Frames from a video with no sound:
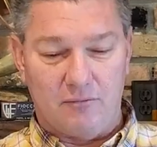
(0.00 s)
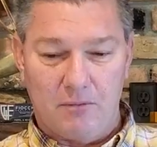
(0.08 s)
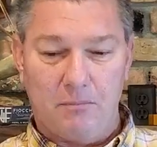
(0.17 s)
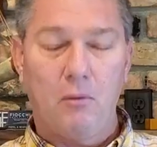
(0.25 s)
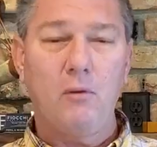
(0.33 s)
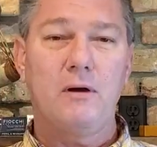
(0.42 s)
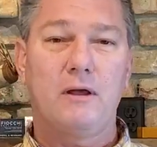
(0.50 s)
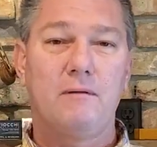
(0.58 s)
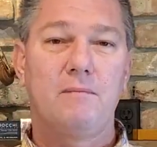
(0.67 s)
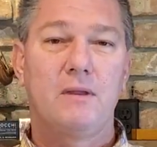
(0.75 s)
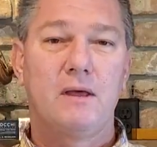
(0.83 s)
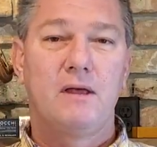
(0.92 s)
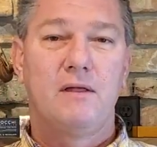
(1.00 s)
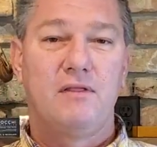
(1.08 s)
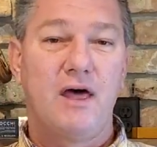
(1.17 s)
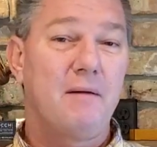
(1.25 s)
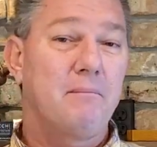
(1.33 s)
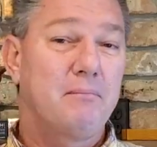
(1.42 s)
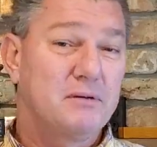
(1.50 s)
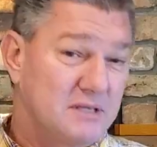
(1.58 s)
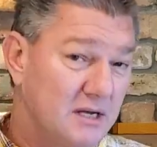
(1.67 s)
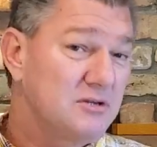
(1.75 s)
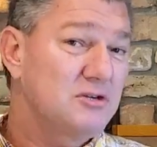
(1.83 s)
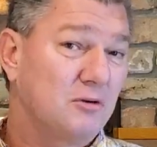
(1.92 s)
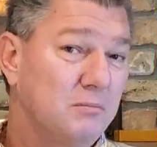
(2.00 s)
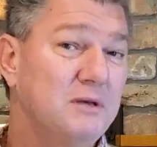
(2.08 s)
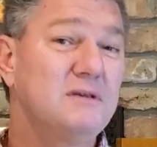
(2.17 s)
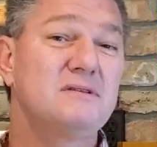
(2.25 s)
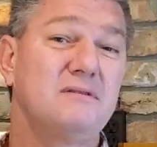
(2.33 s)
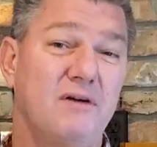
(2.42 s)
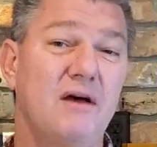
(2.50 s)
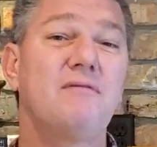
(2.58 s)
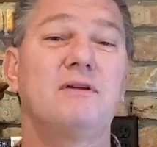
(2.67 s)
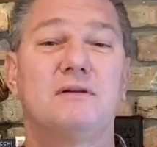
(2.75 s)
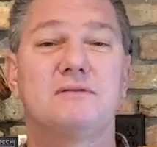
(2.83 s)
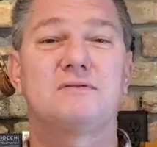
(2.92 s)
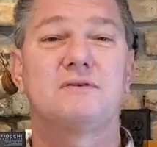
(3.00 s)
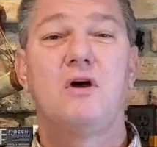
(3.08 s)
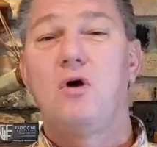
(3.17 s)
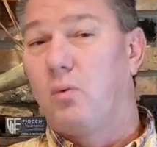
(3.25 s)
report it, that potential piece of evidence,